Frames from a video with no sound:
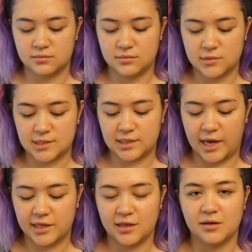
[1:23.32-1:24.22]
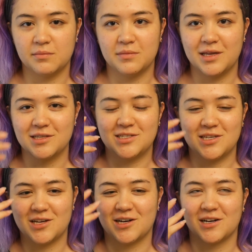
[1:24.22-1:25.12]
slide them into
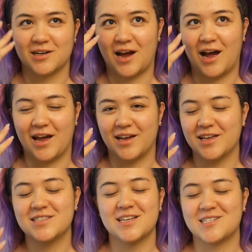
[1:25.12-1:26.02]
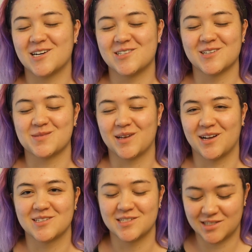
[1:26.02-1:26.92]
your eye. It's hard to explain.
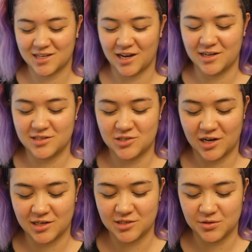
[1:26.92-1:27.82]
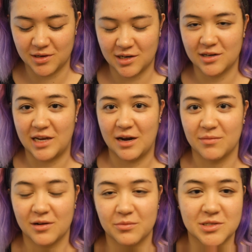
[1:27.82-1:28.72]
I'll just kind of try to do it in
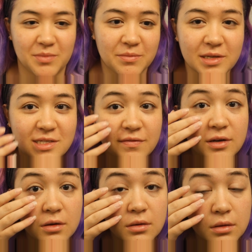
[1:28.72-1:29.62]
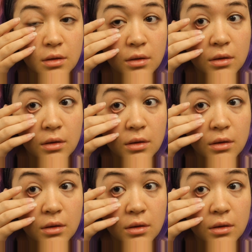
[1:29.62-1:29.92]
camera, which might be difficult.